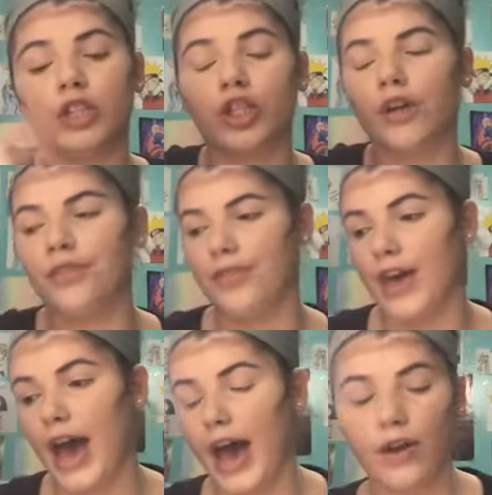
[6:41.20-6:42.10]
done
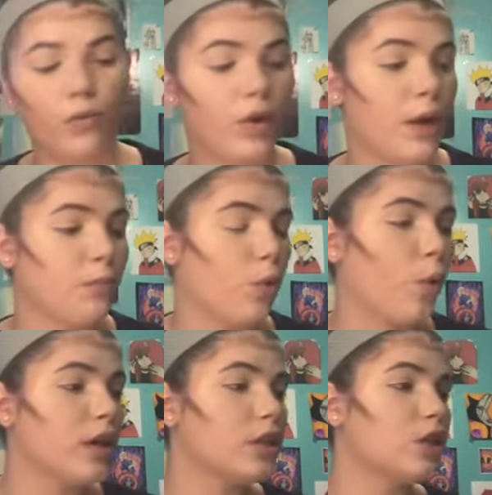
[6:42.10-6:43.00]
that what I'm
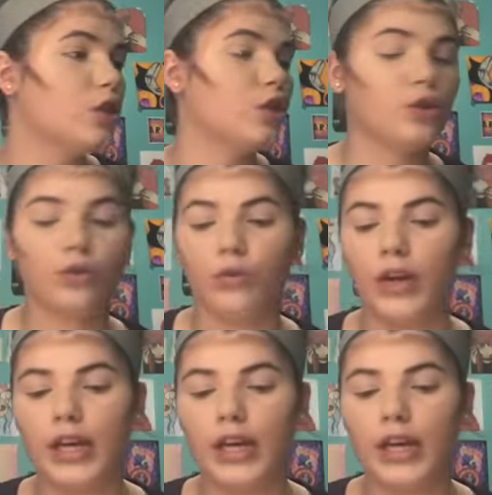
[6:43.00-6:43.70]
going to do